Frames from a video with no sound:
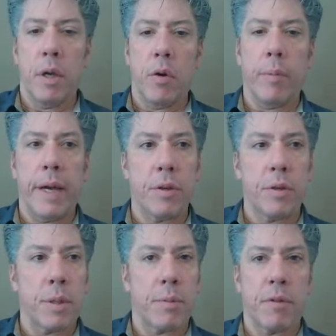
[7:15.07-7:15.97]
We might do
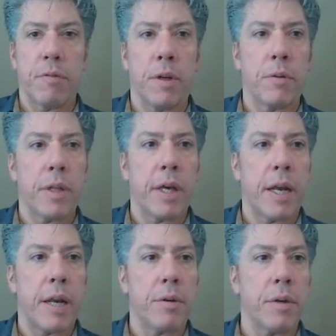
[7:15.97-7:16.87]
something fun with that,
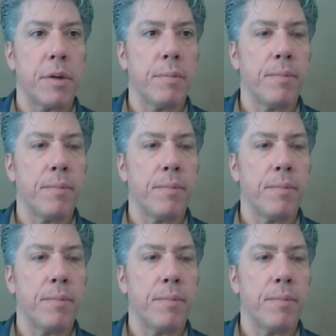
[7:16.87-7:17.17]
I don't know.